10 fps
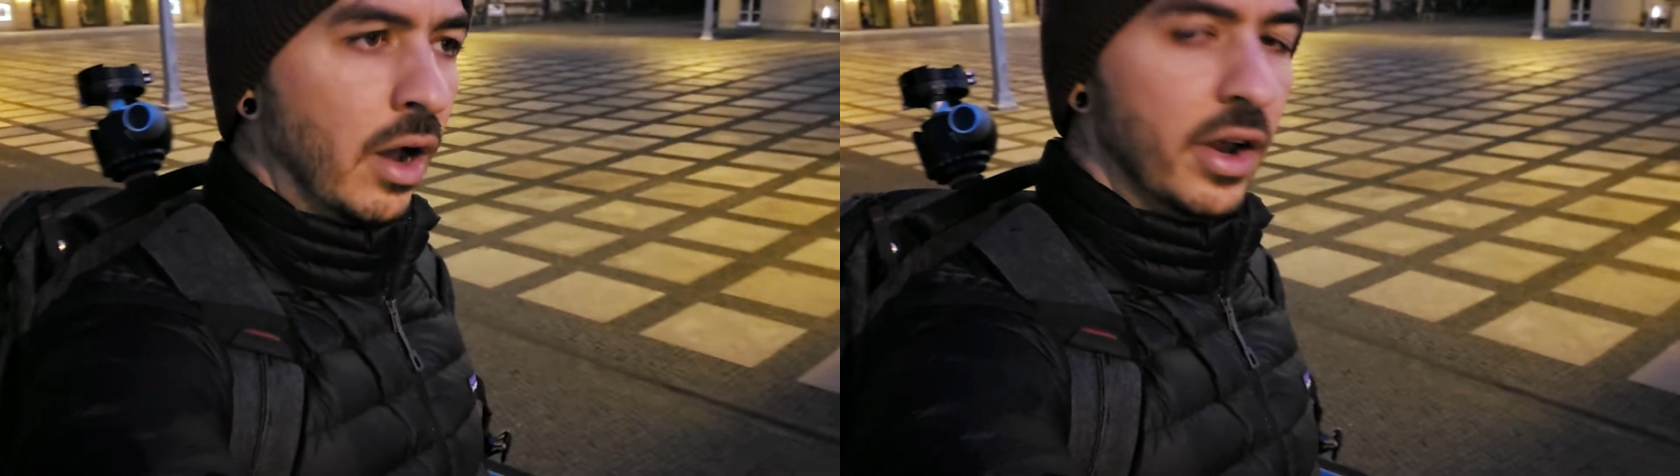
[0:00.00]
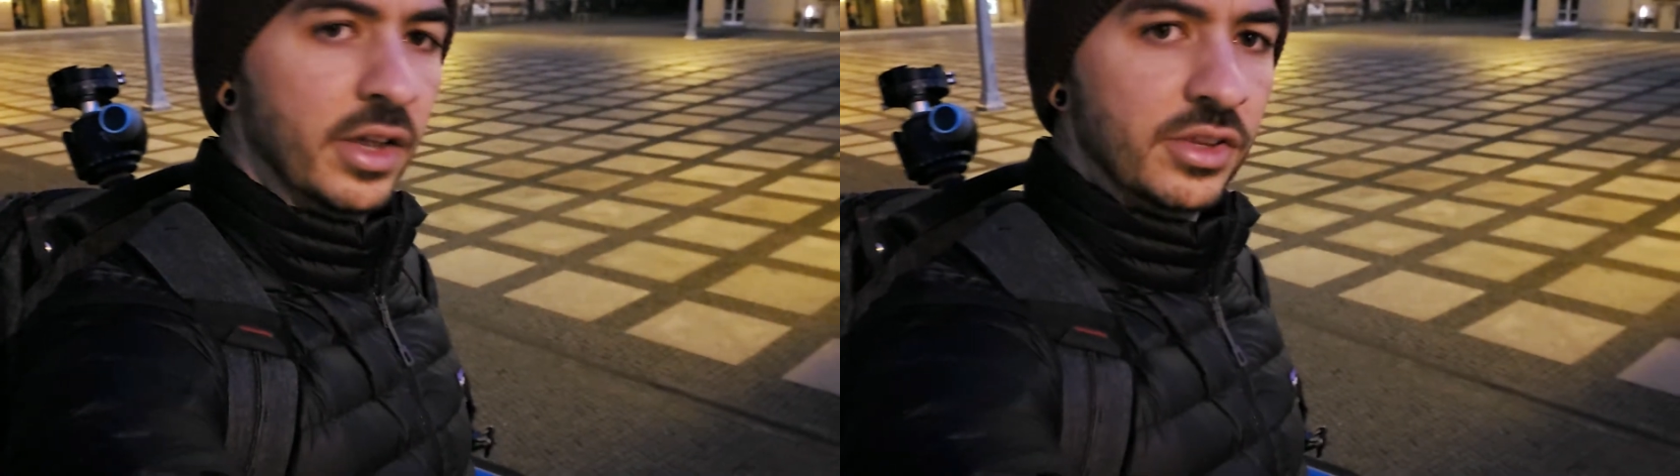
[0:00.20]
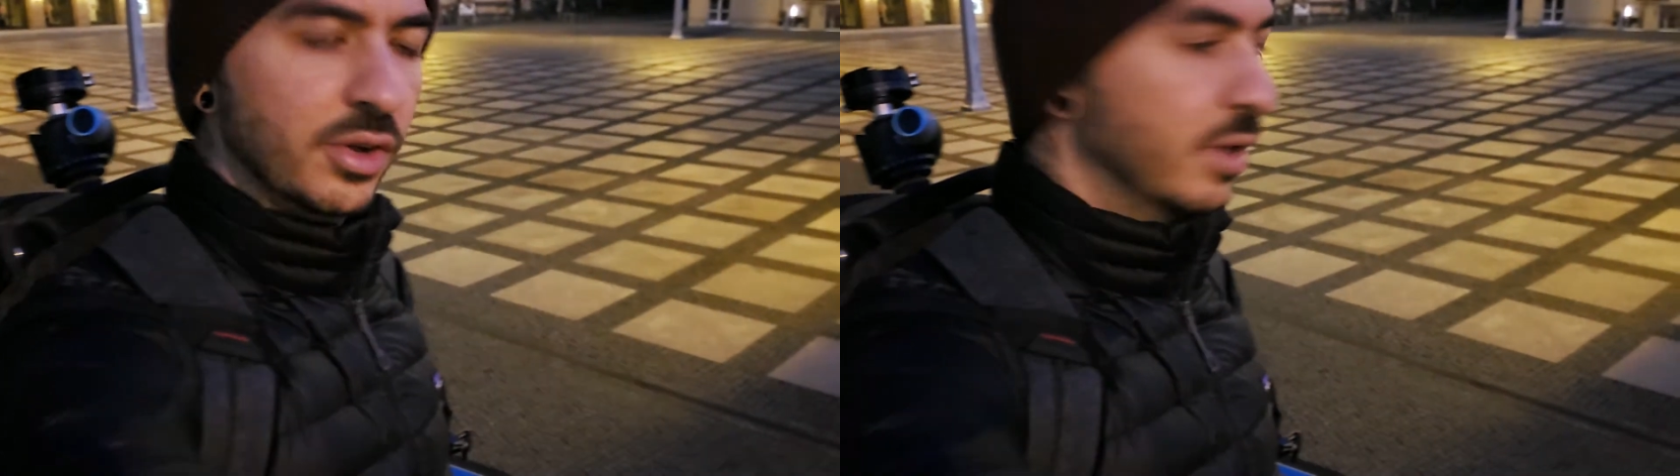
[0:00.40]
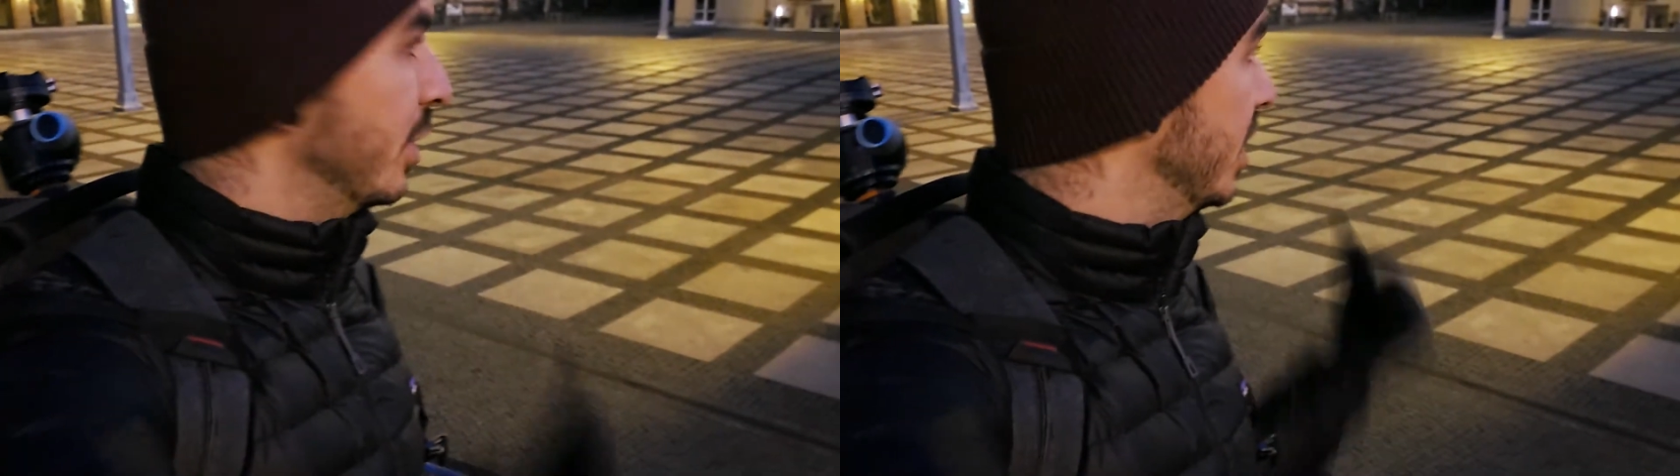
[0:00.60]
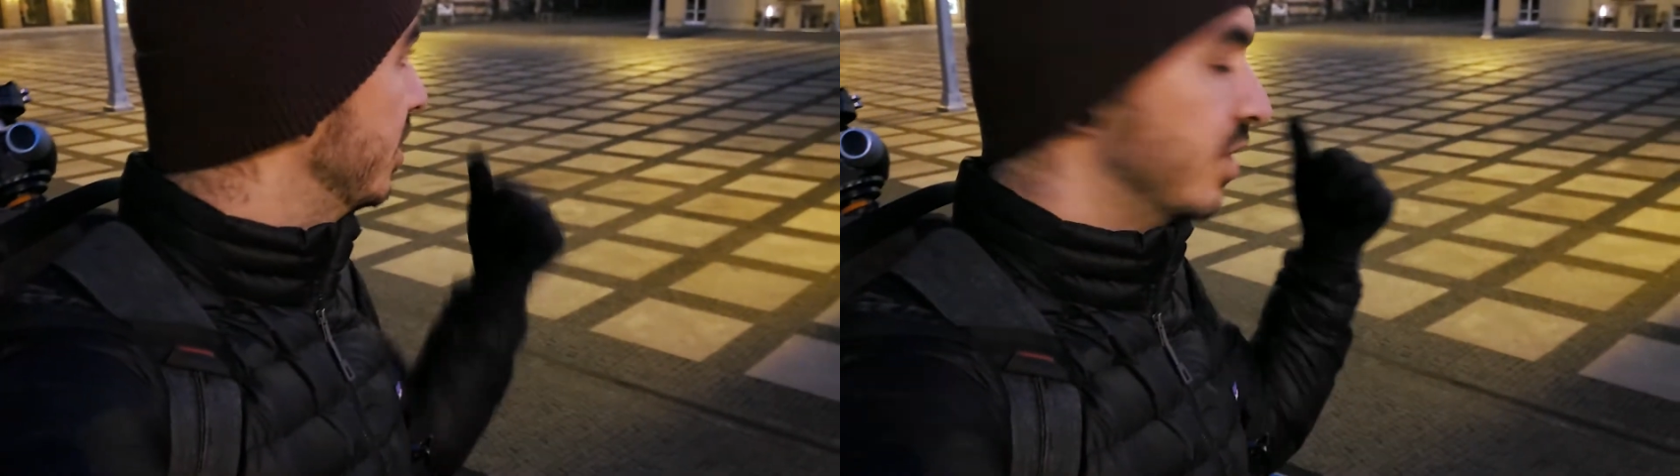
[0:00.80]
Alright, so I
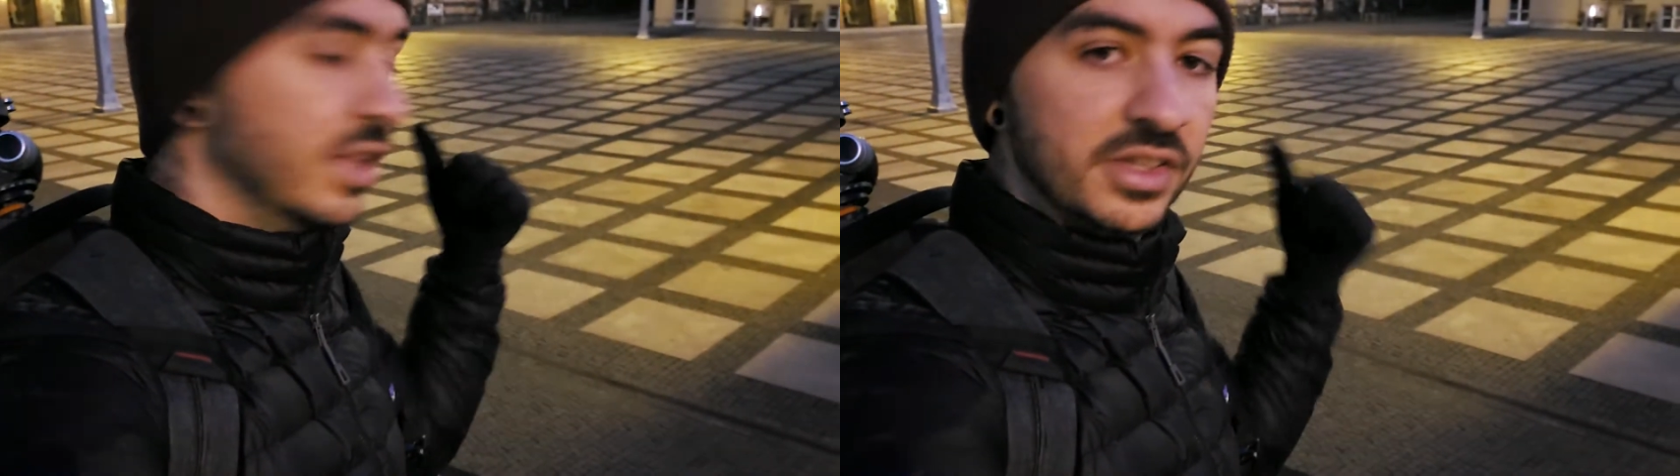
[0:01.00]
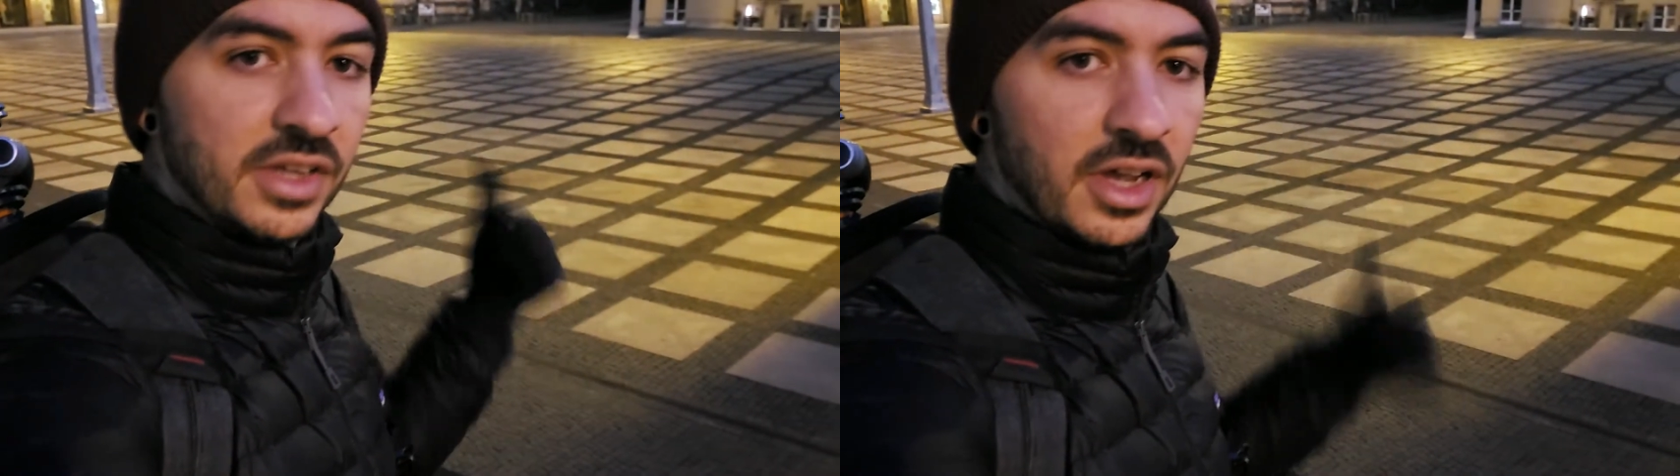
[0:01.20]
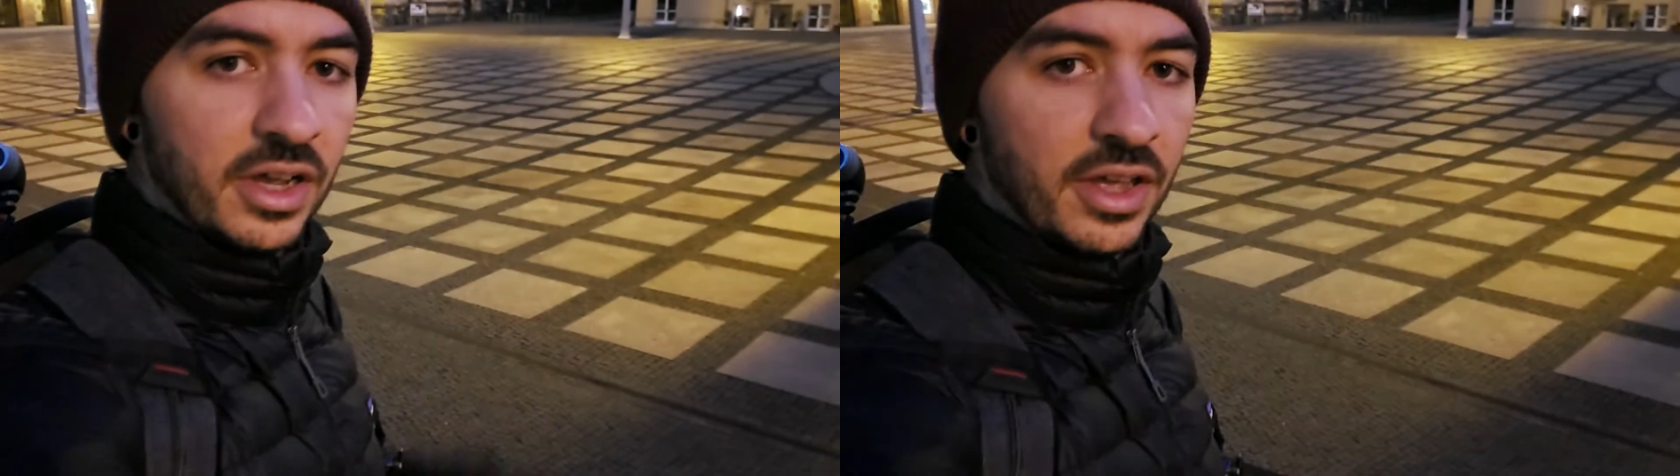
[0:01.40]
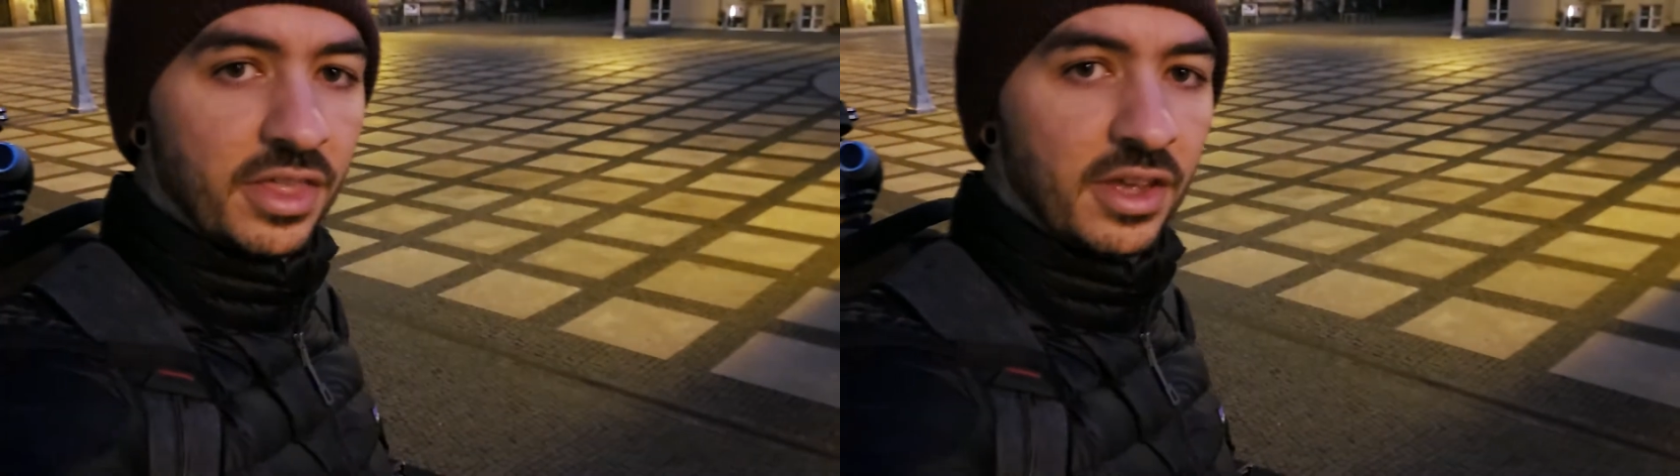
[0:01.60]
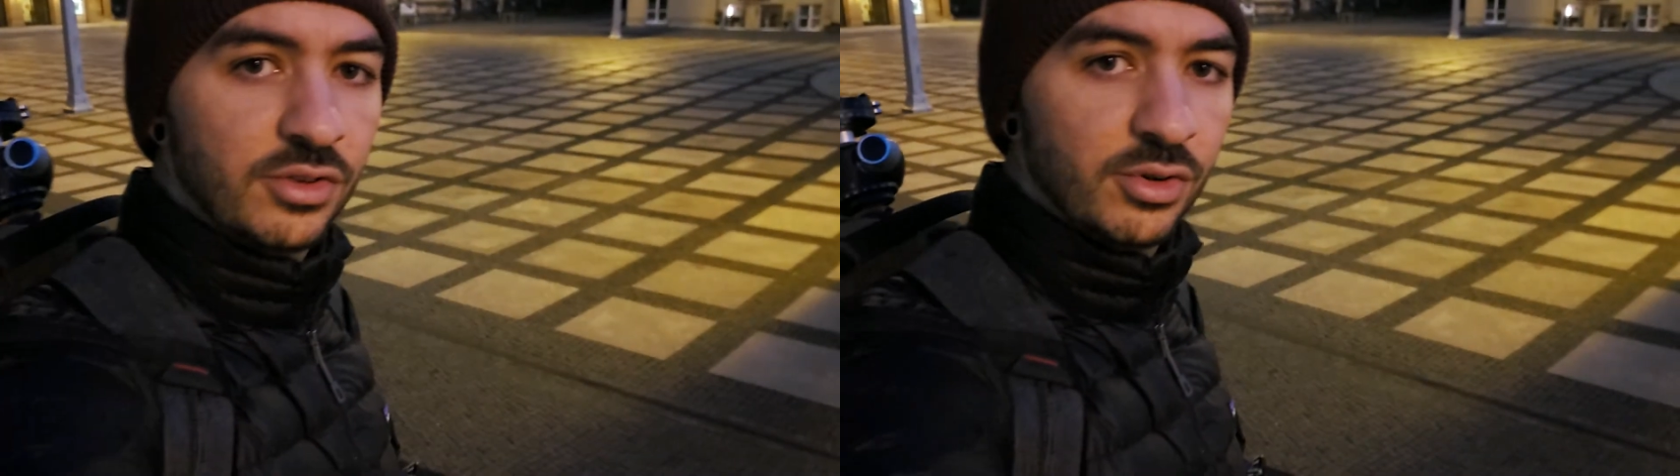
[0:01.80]
made it to this uh,
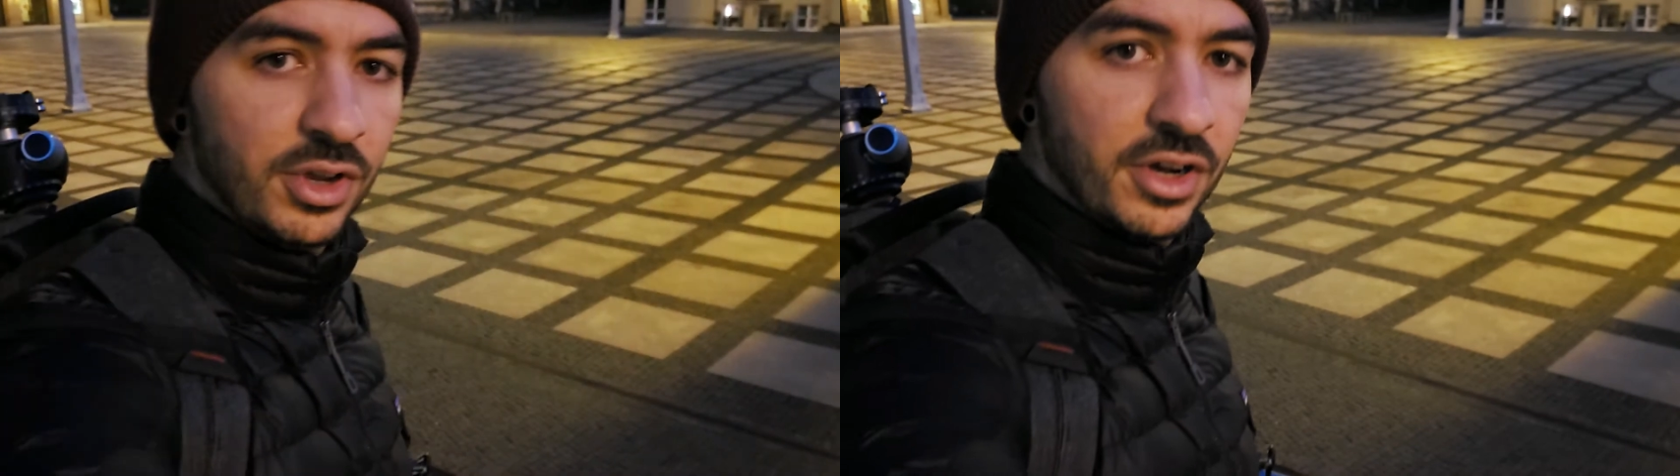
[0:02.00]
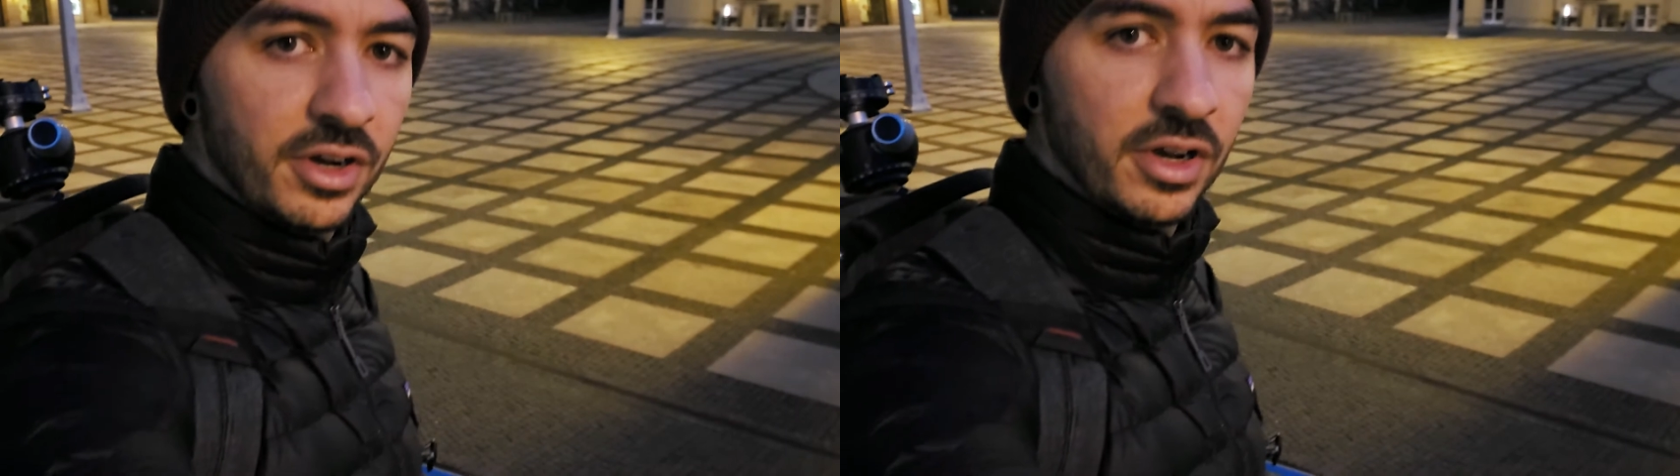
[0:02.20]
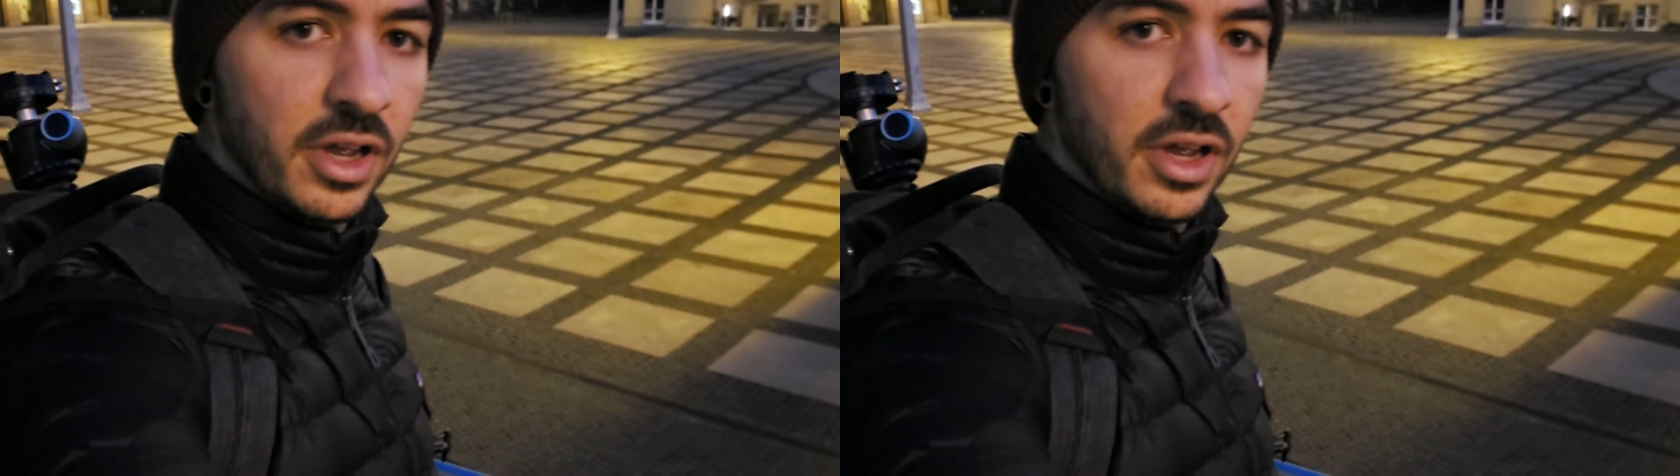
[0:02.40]
cathedral here.